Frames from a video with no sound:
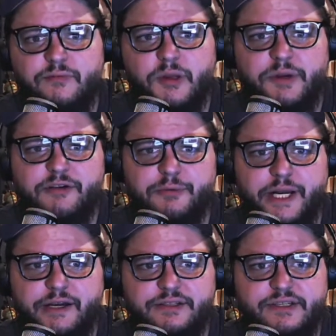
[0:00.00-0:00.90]
But
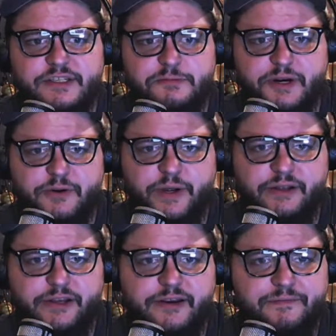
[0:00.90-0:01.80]
everybody else is disappearing
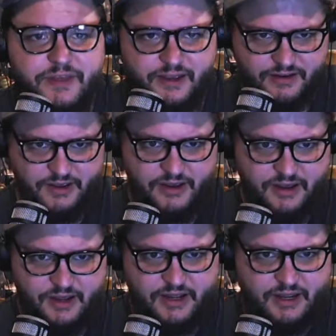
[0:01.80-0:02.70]
quickly.
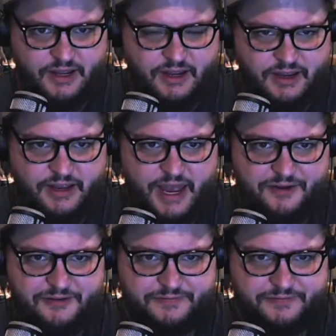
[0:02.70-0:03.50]
Yeah.